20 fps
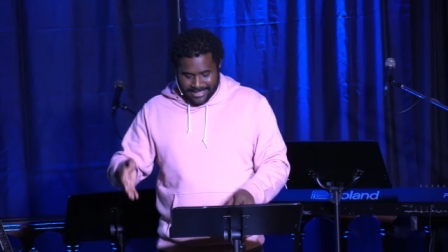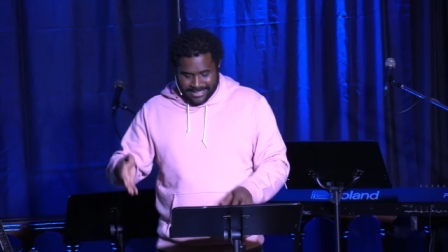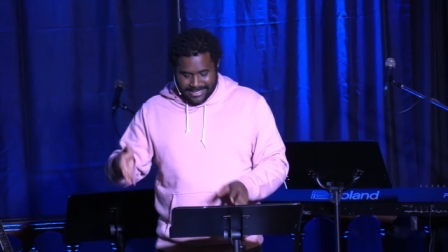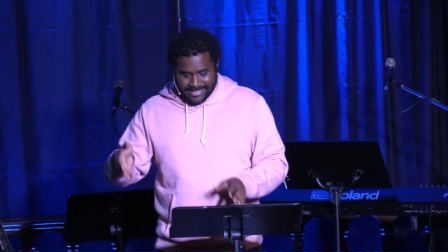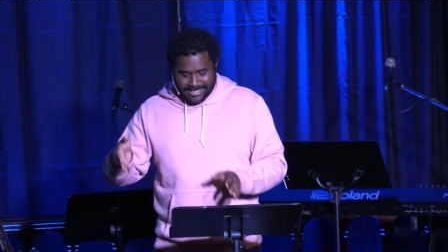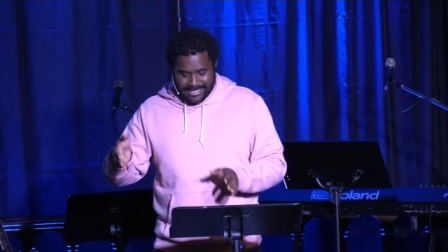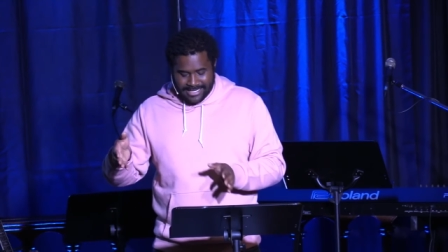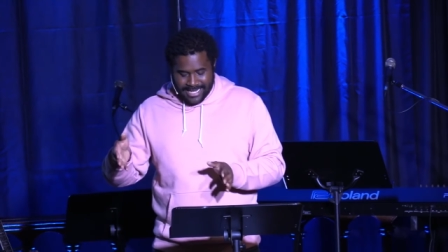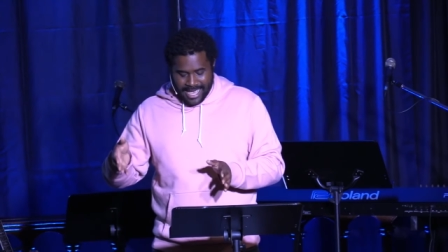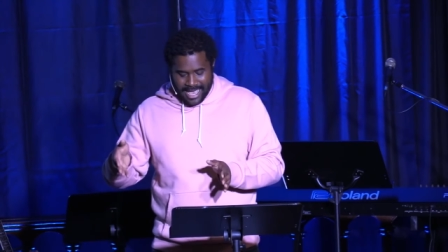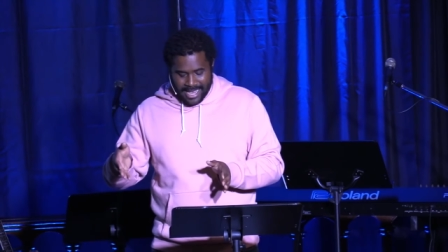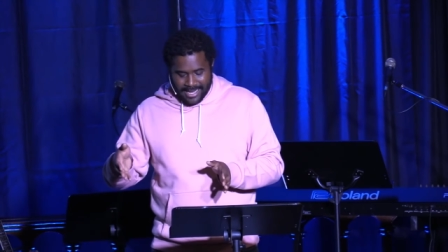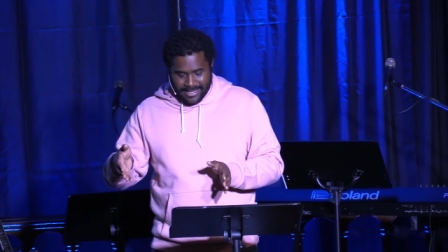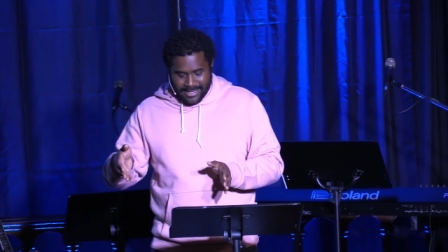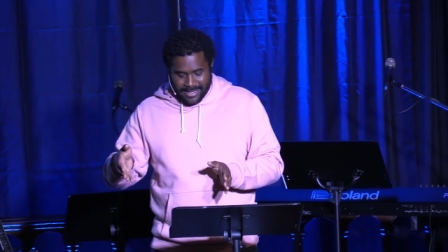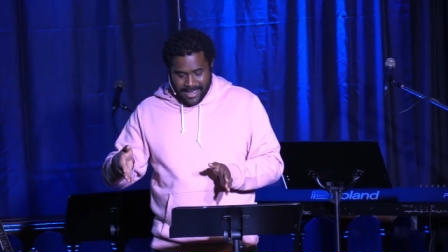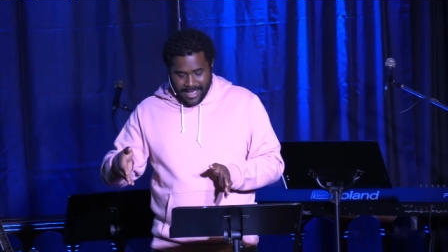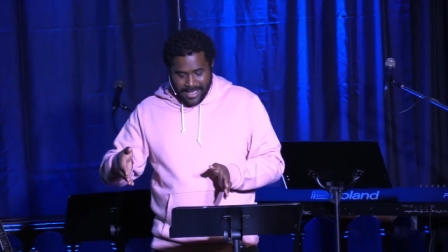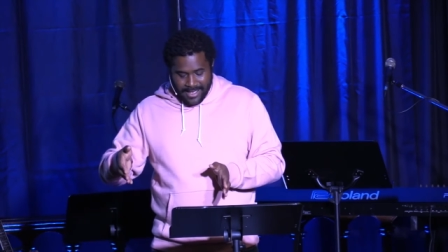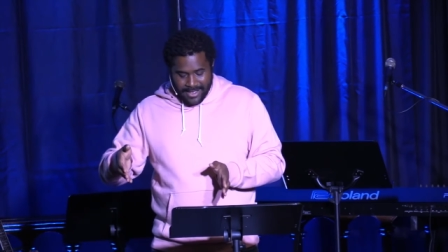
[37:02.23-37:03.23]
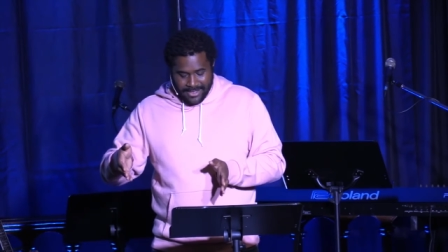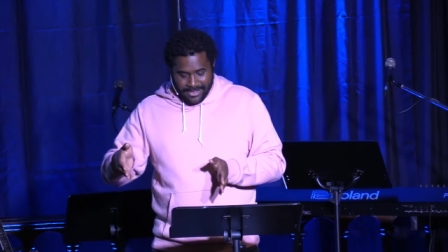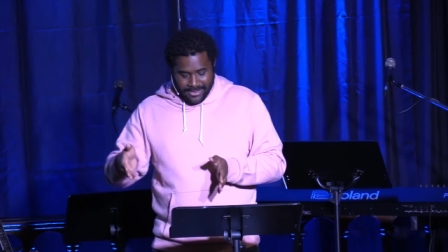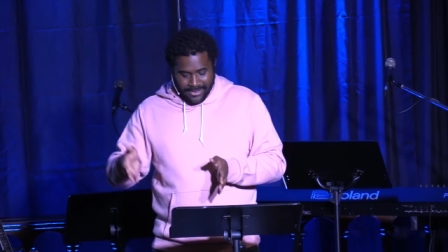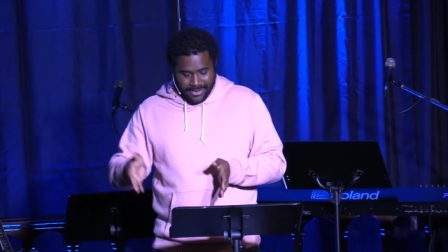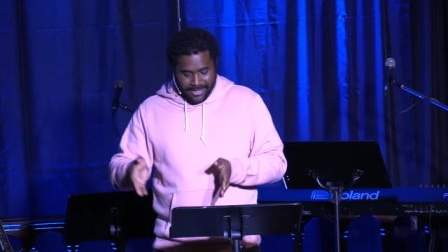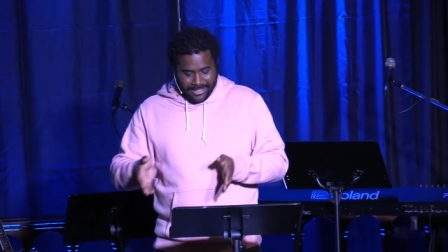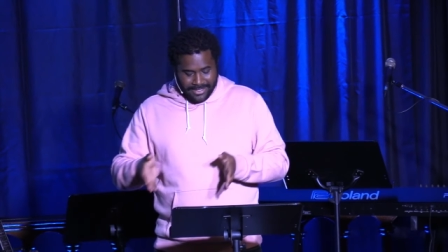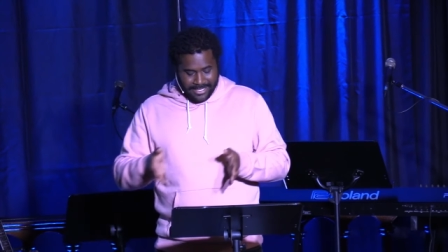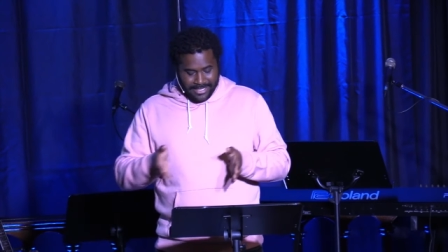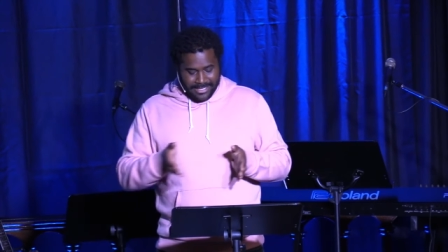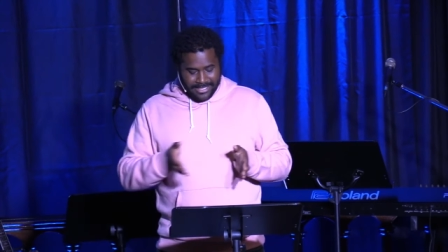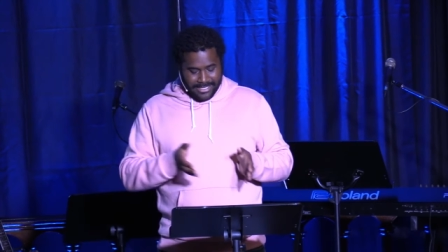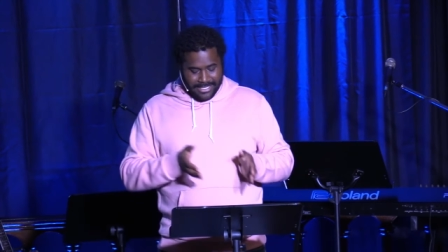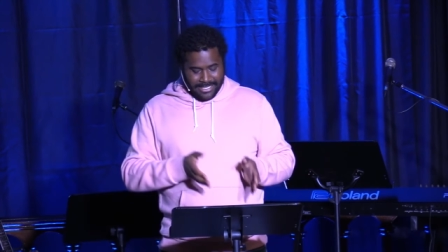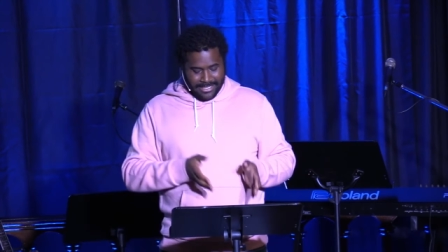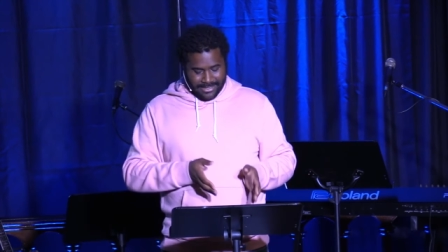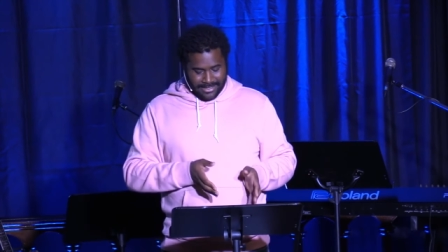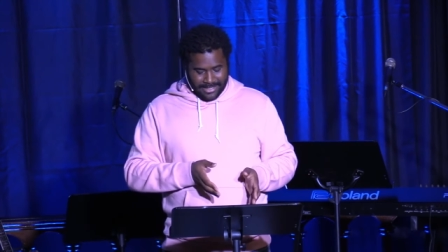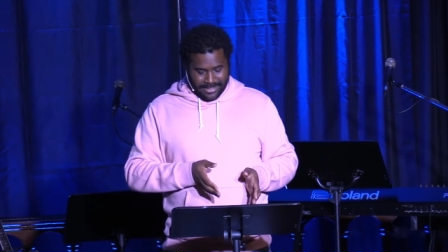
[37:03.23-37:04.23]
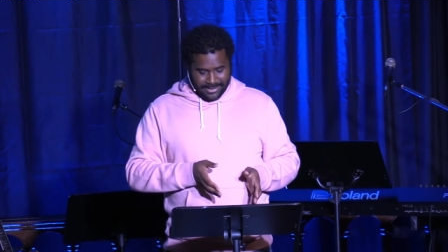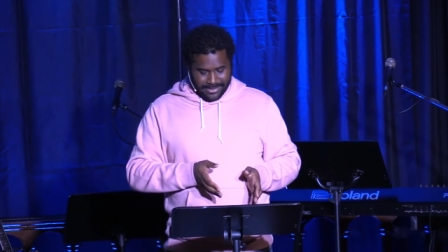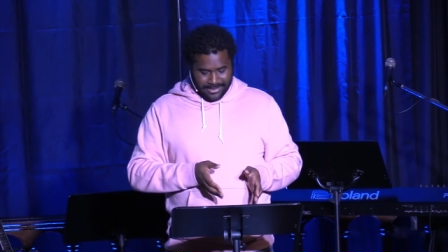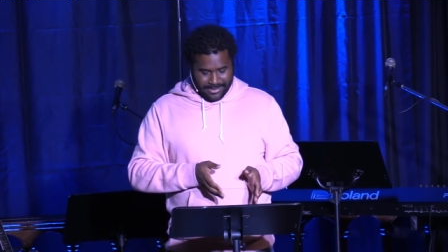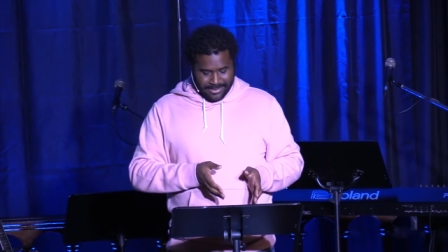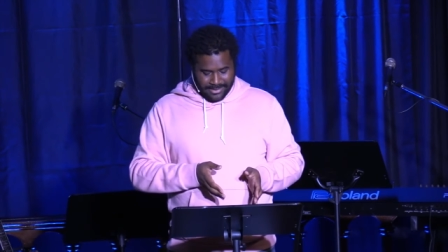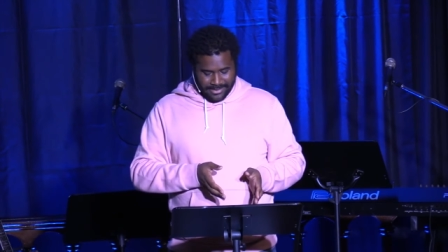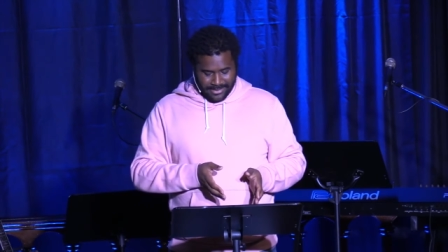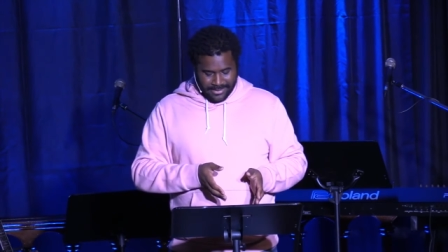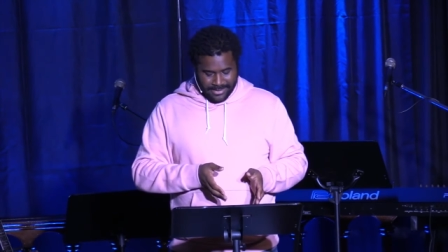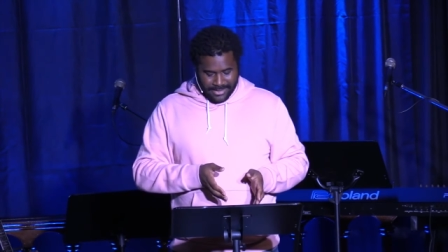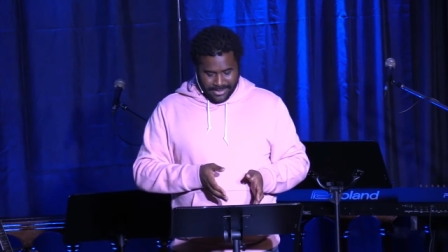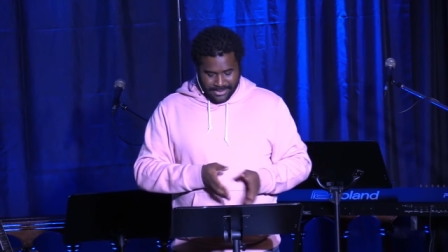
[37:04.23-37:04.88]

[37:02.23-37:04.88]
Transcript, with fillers: Instead, look to Jesus.